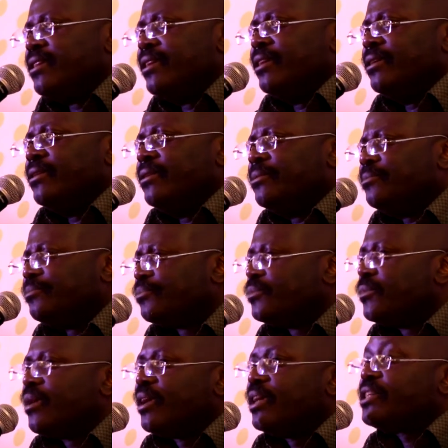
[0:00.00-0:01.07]
So even as
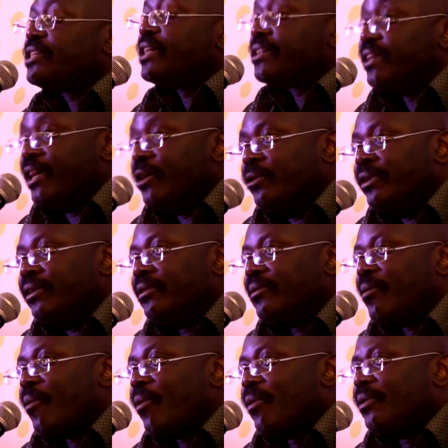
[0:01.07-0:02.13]
civil society comes in and
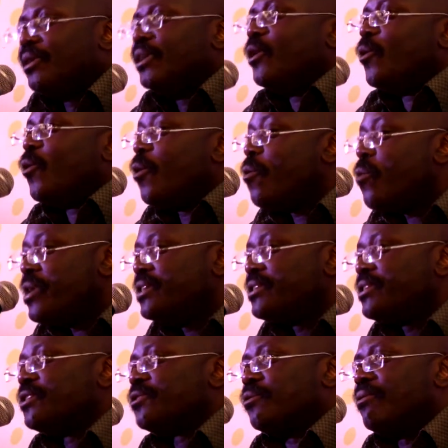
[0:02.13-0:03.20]
it's talking about the rights,
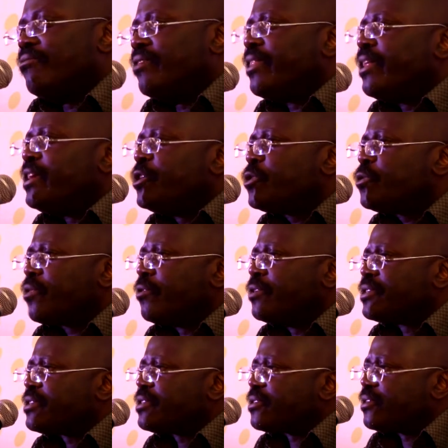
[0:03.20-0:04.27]
there's the rights of
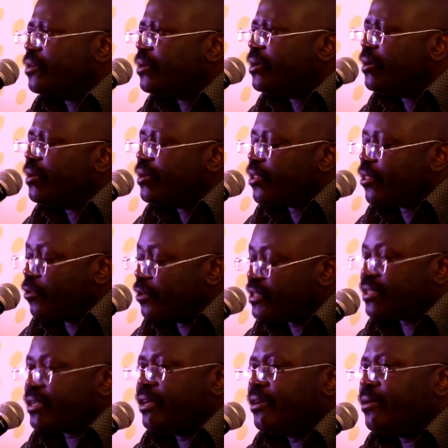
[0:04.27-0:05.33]
the team that
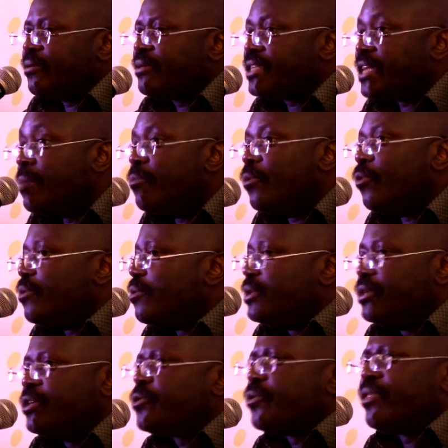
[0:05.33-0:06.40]
manages the
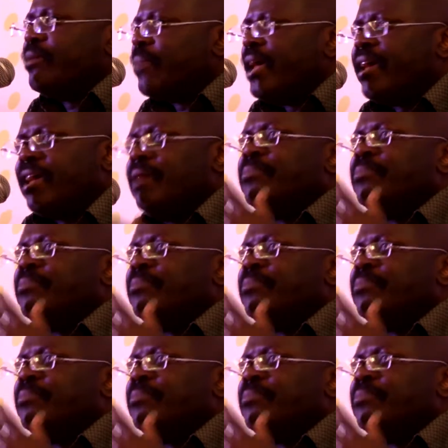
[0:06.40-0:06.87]
infrastructure